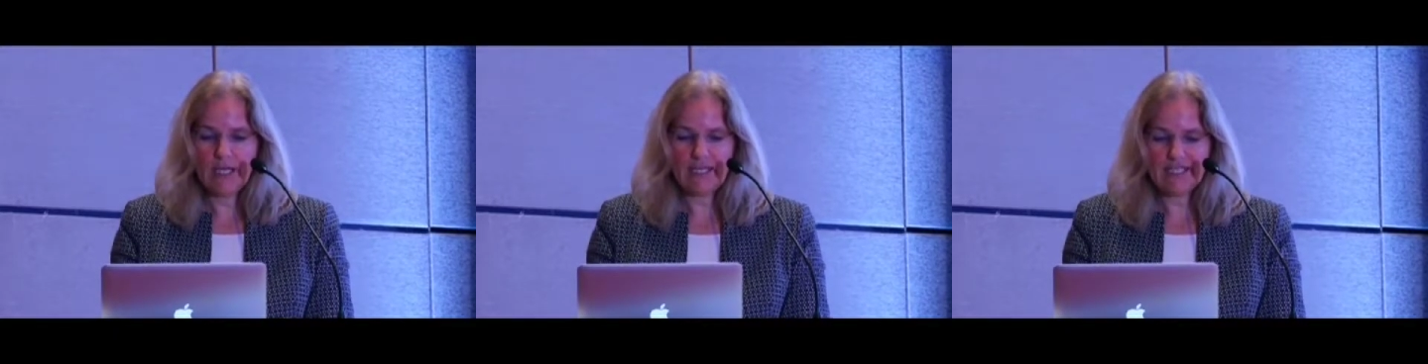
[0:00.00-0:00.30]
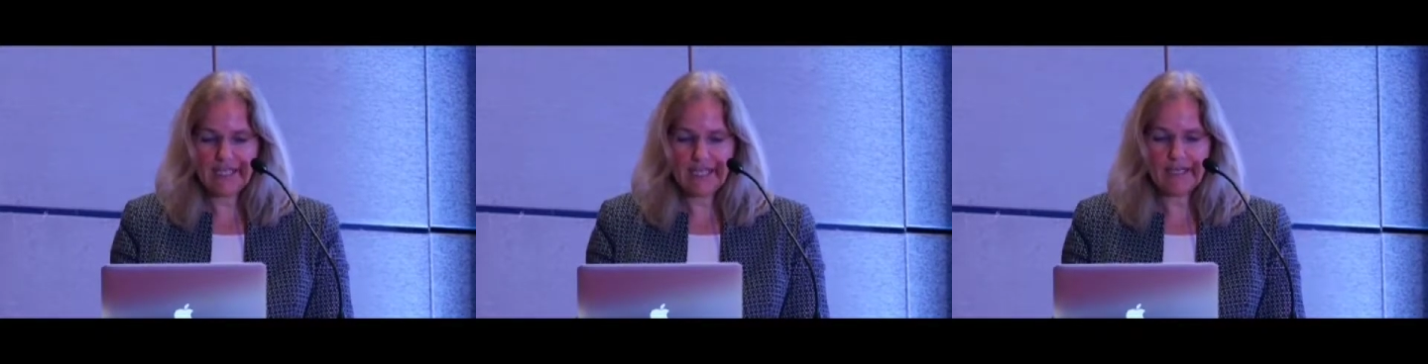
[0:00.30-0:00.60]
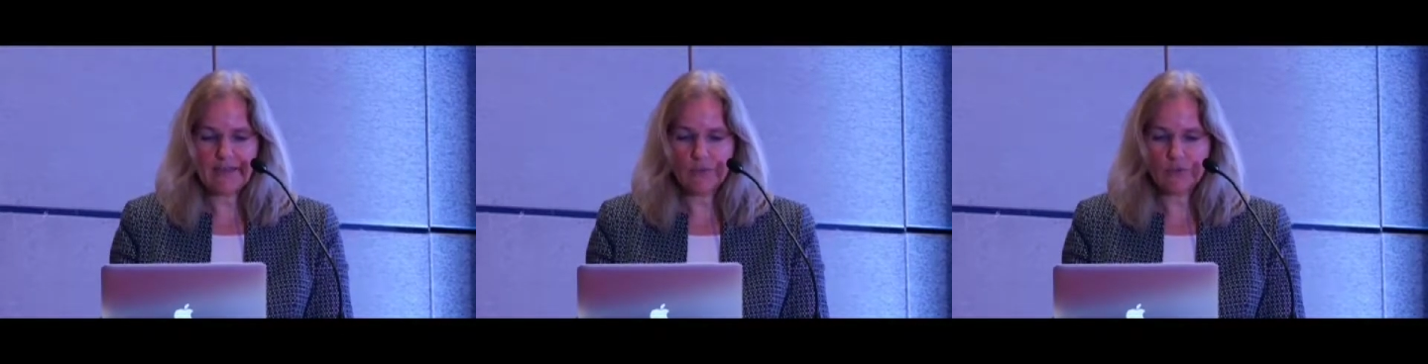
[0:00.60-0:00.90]
and
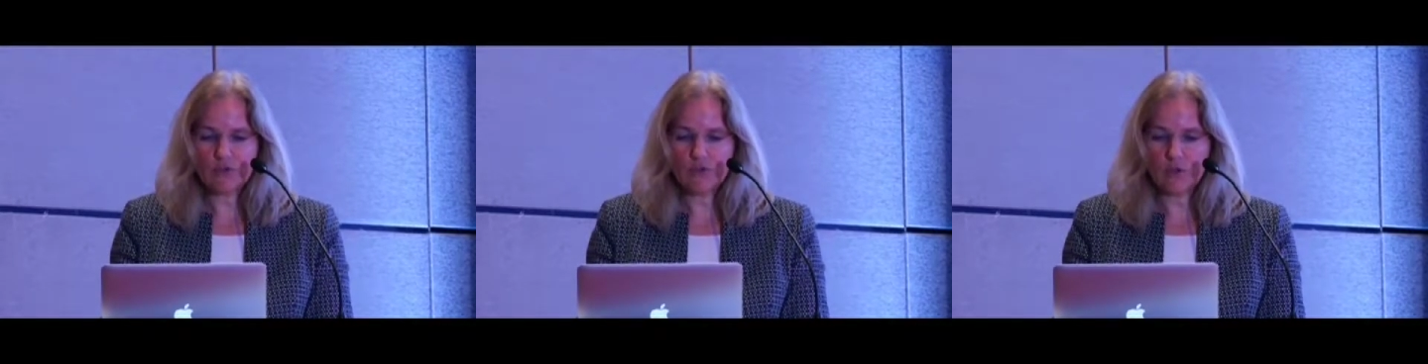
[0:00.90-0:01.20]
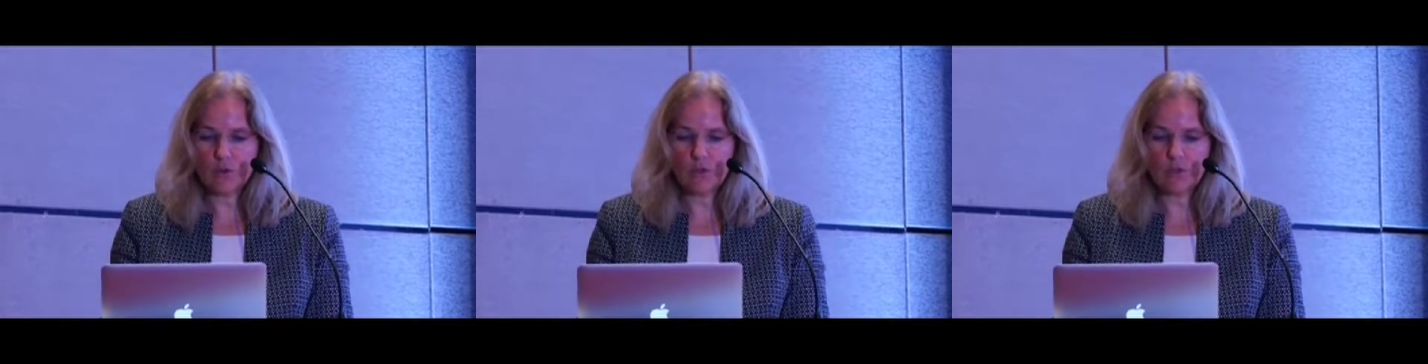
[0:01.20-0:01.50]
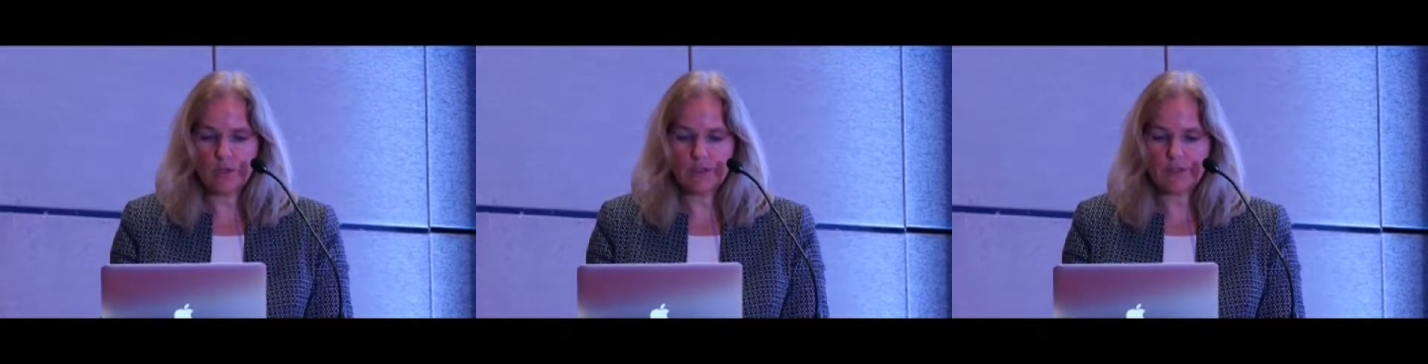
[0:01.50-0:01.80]
again there was no
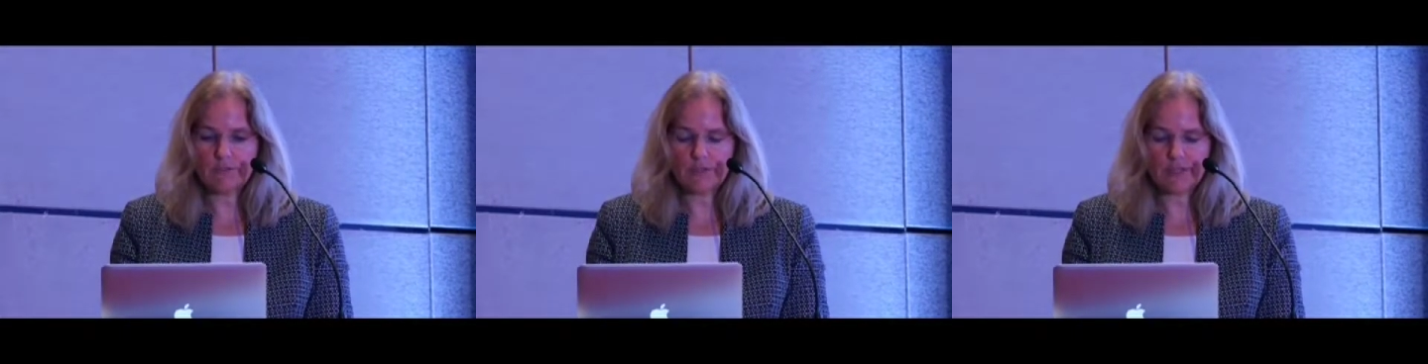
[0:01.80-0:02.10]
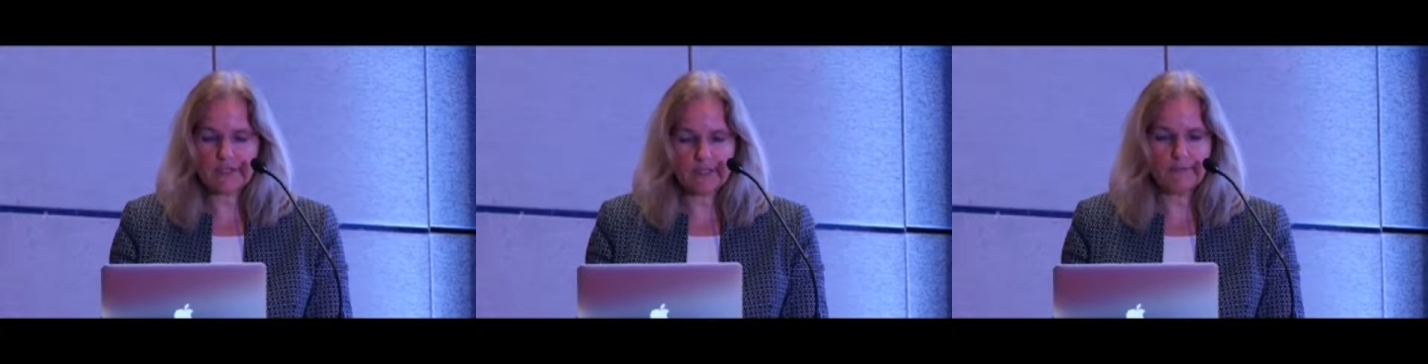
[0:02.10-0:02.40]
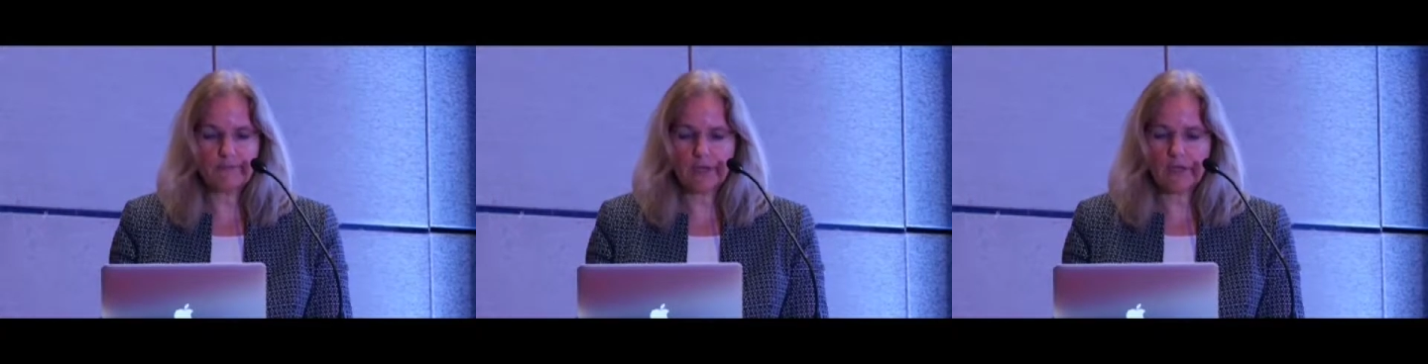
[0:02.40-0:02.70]
difference
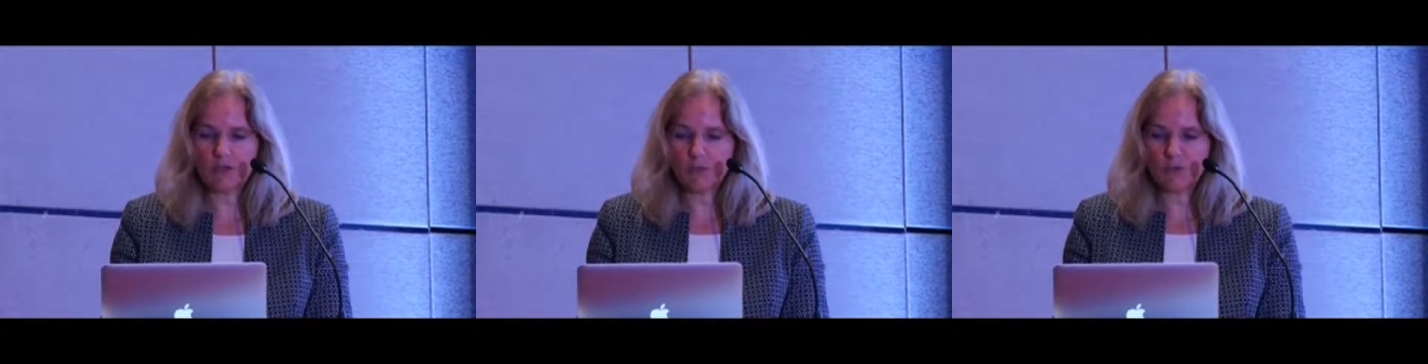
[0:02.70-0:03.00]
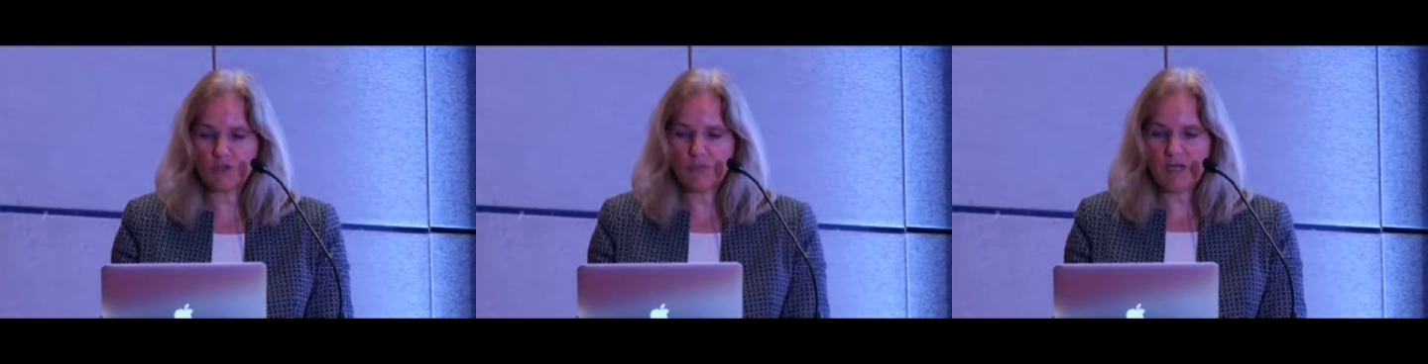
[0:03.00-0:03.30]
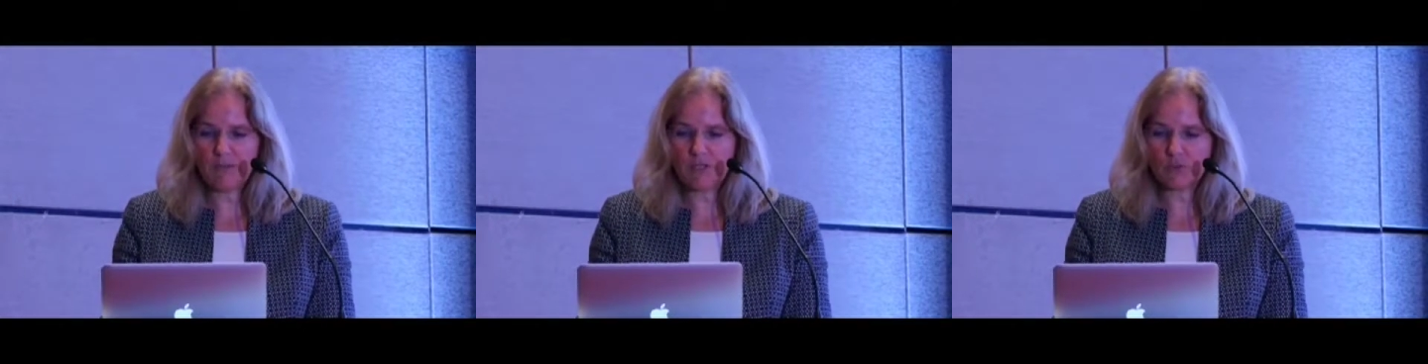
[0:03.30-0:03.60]
if cardiopulmonary
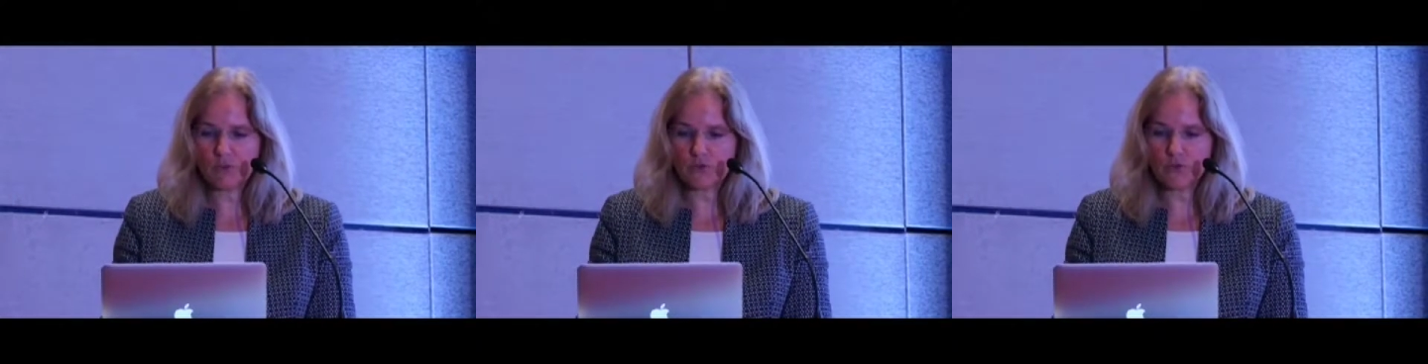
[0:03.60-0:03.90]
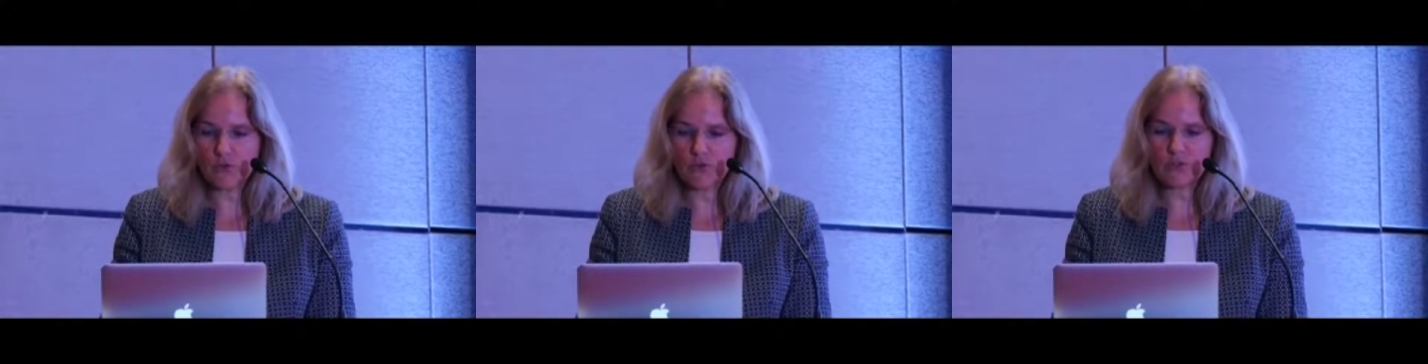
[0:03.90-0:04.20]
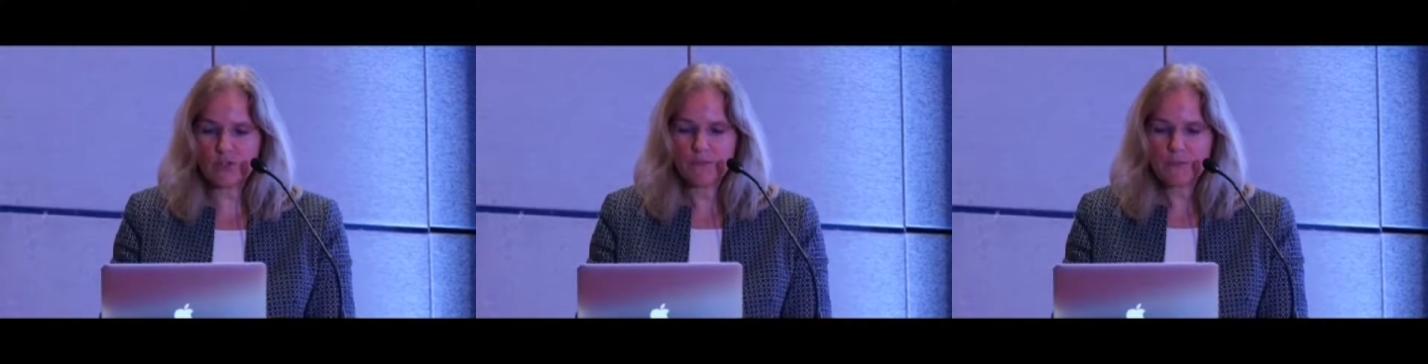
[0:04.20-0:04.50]
bypass was used.